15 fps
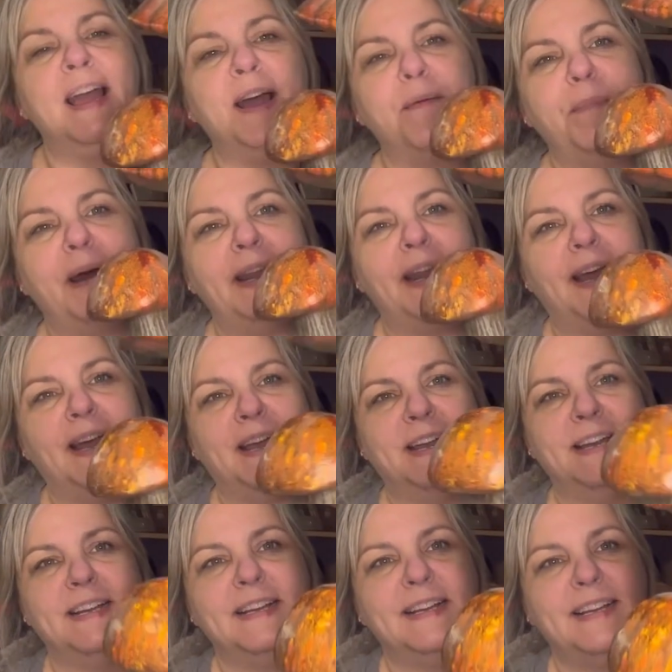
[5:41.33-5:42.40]
But
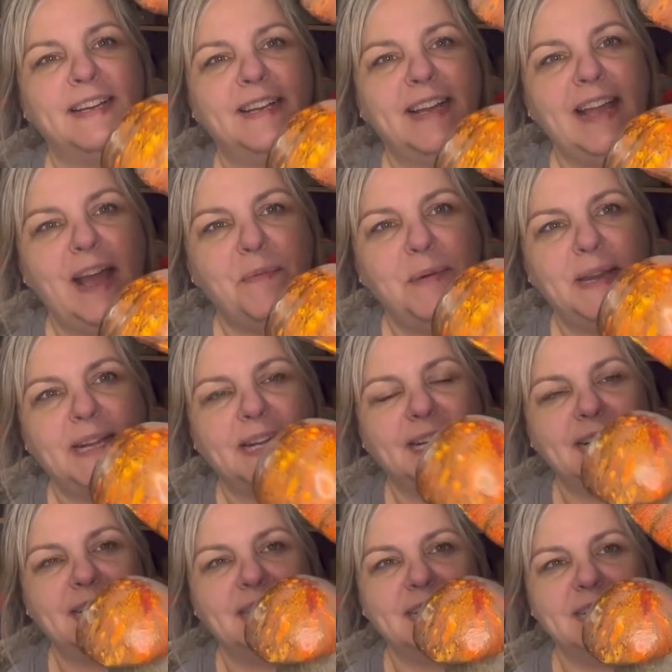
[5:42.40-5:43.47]
I'm gonna
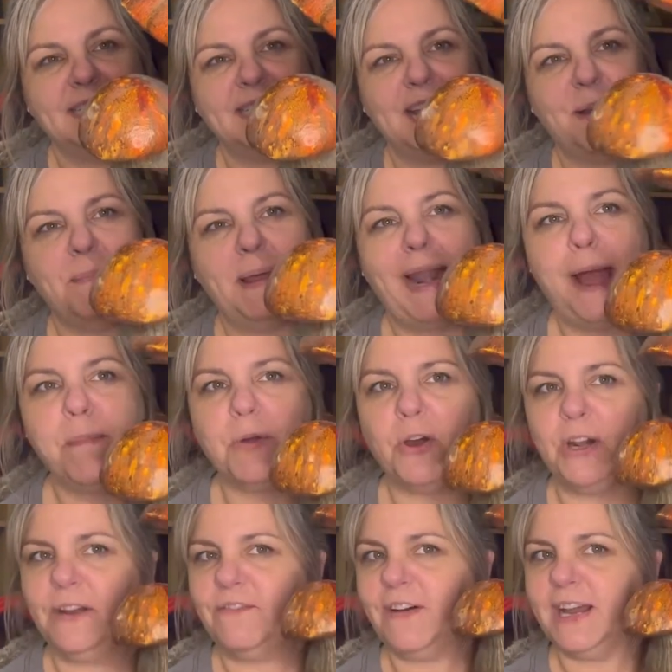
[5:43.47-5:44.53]
clean this up and I'm
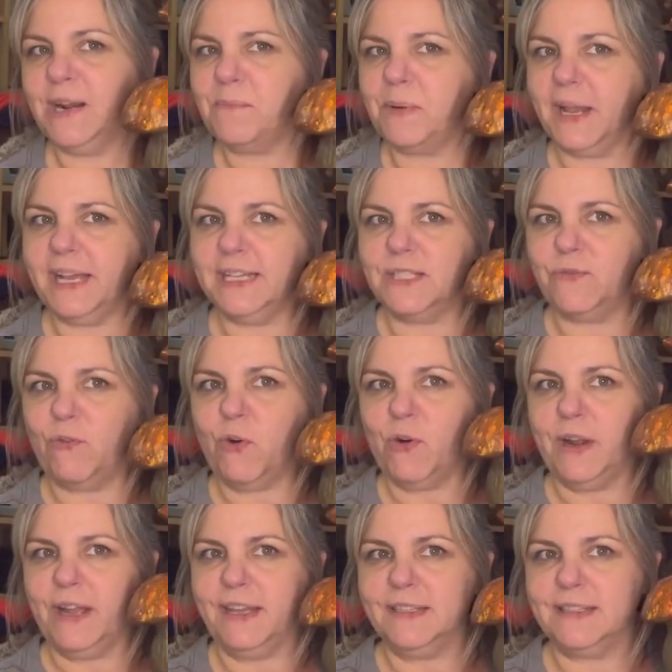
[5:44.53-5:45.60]
gonna find a place for
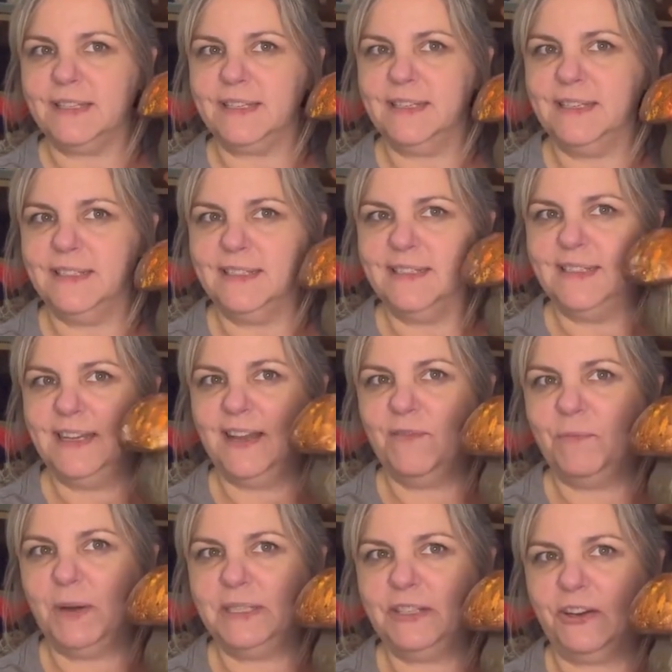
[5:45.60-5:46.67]
it if
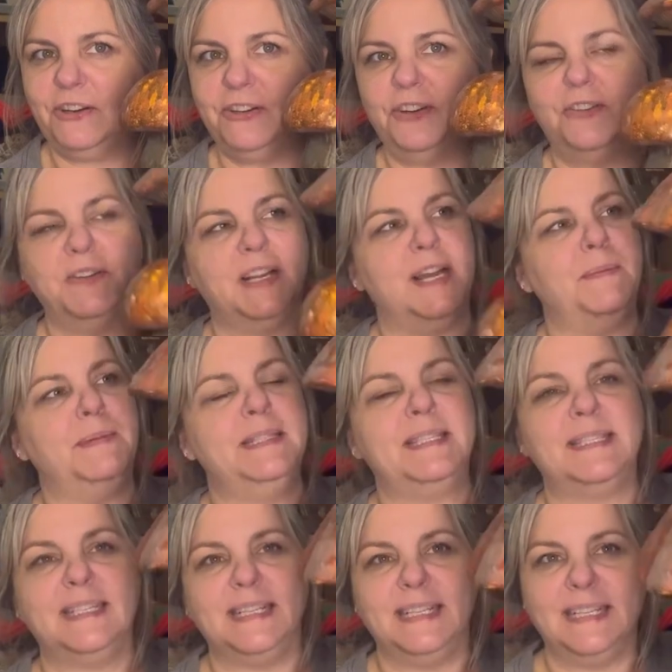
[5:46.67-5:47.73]
my daughter don't come and
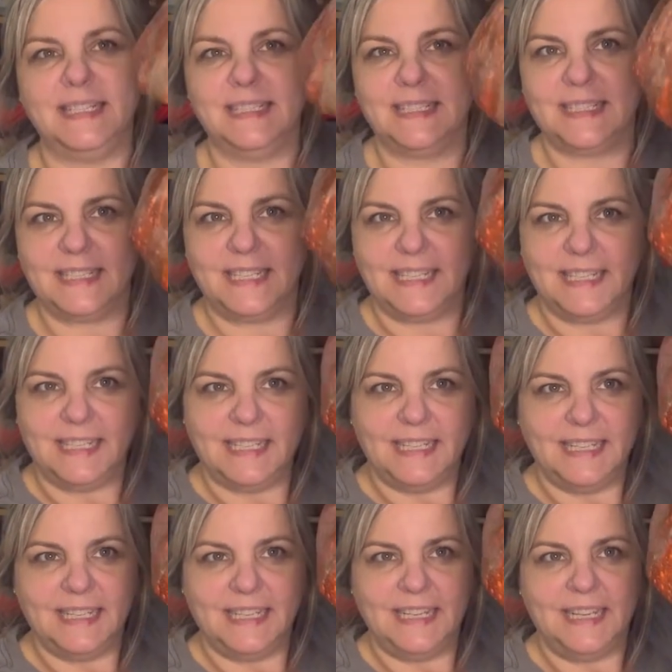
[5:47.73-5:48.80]
steal it.
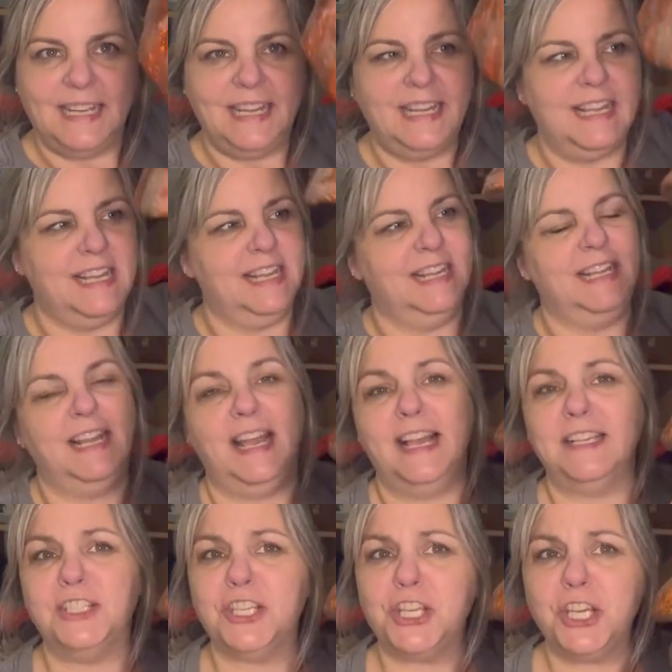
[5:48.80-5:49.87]

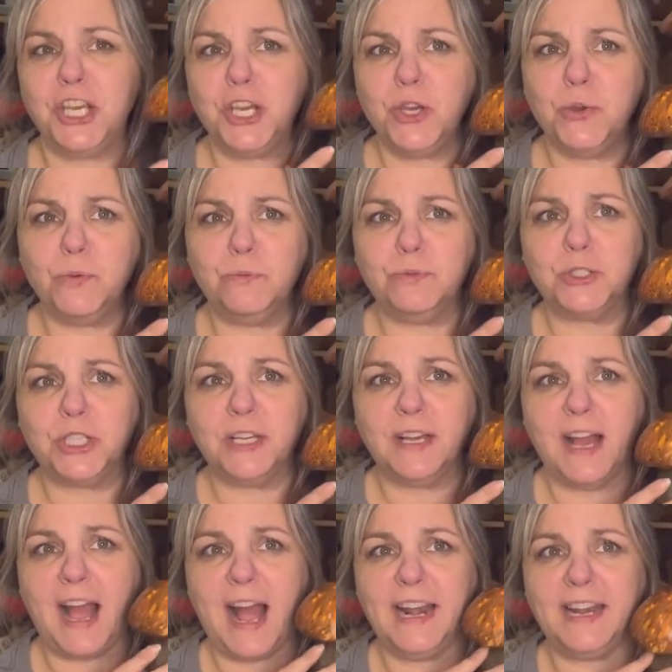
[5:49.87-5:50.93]
It's huge.
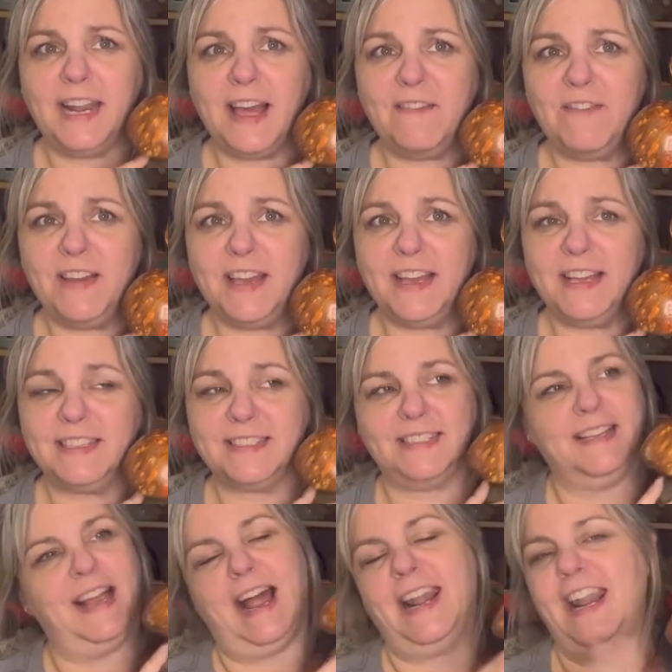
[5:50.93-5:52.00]
I love
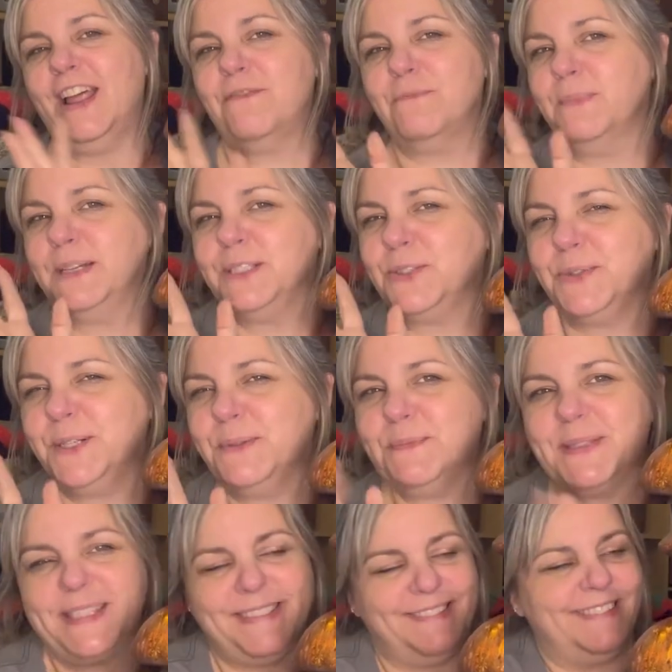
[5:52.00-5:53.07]
it. I love mushrooms.